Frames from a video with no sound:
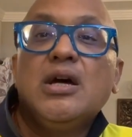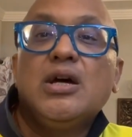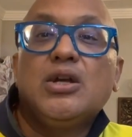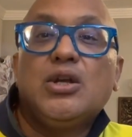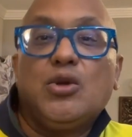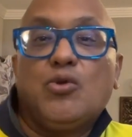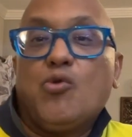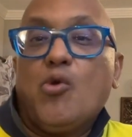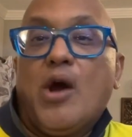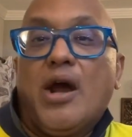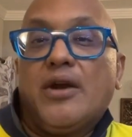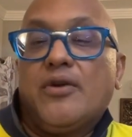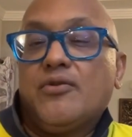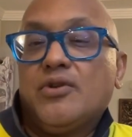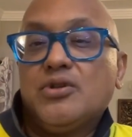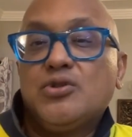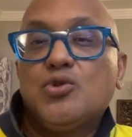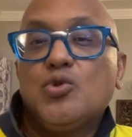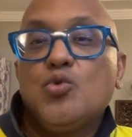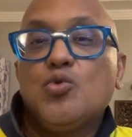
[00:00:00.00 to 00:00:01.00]
required
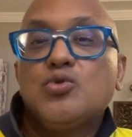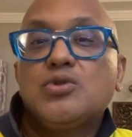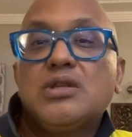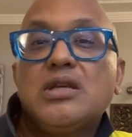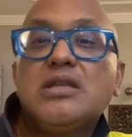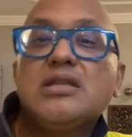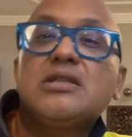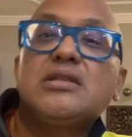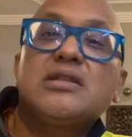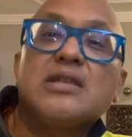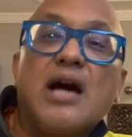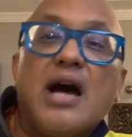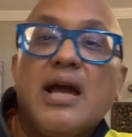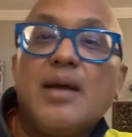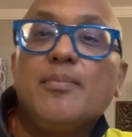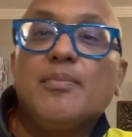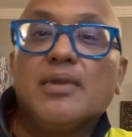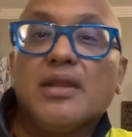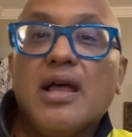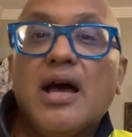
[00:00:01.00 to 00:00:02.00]
resources,
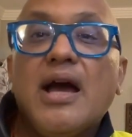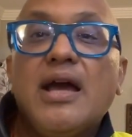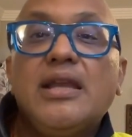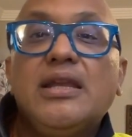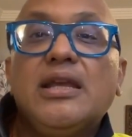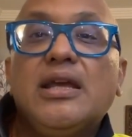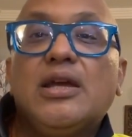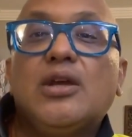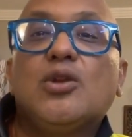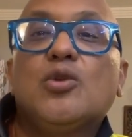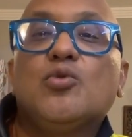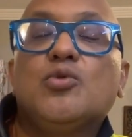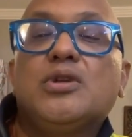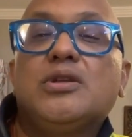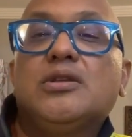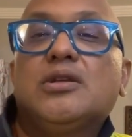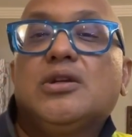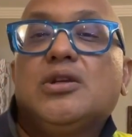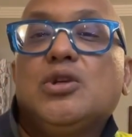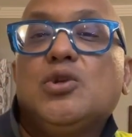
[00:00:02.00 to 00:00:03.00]
timeline,
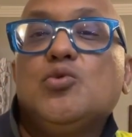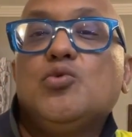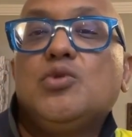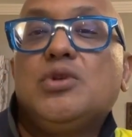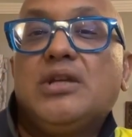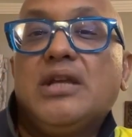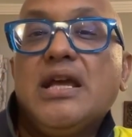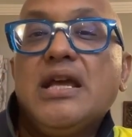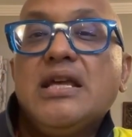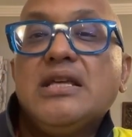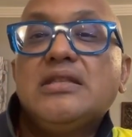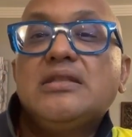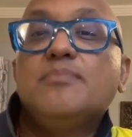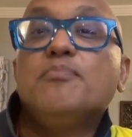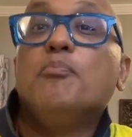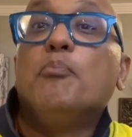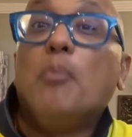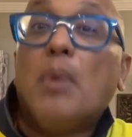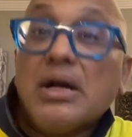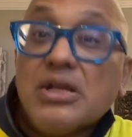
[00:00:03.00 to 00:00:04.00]
including the due days,
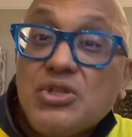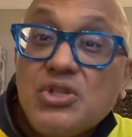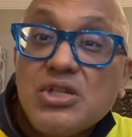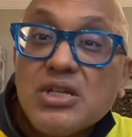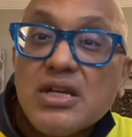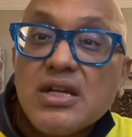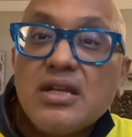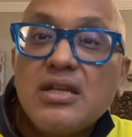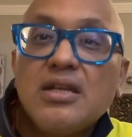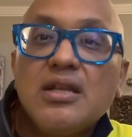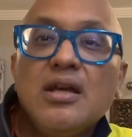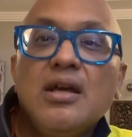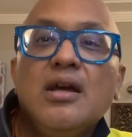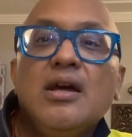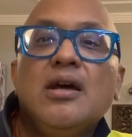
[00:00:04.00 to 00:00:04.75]
budget,